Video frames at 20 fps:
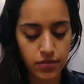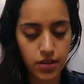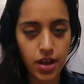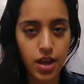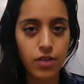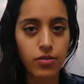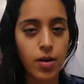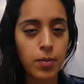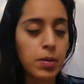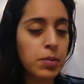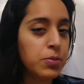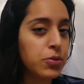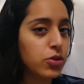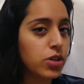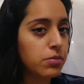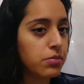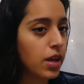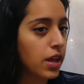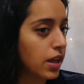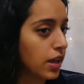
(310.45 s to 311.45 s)
and rub it
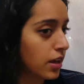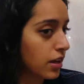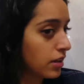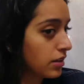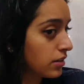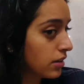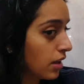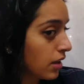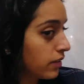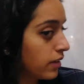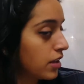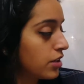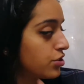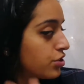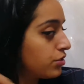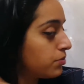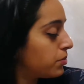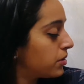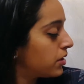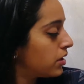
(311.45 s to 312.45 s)
between my hands and then
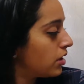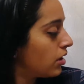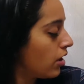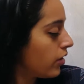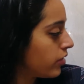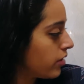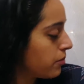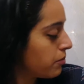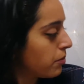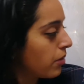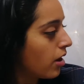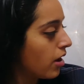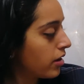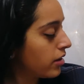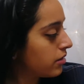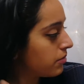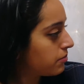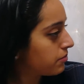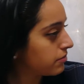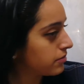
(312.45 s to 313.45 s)
just put it on the
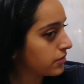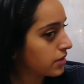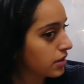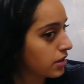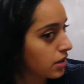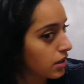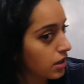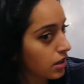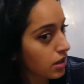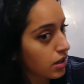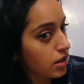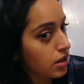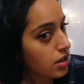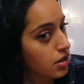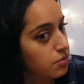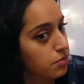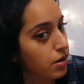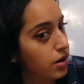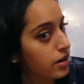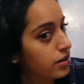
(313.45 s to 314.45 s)
bottom
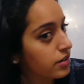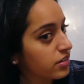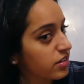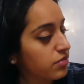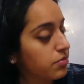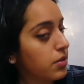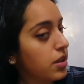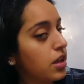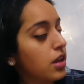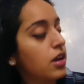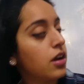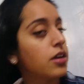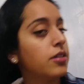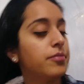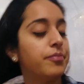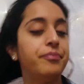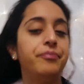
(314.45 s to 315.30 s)
parts of my hair.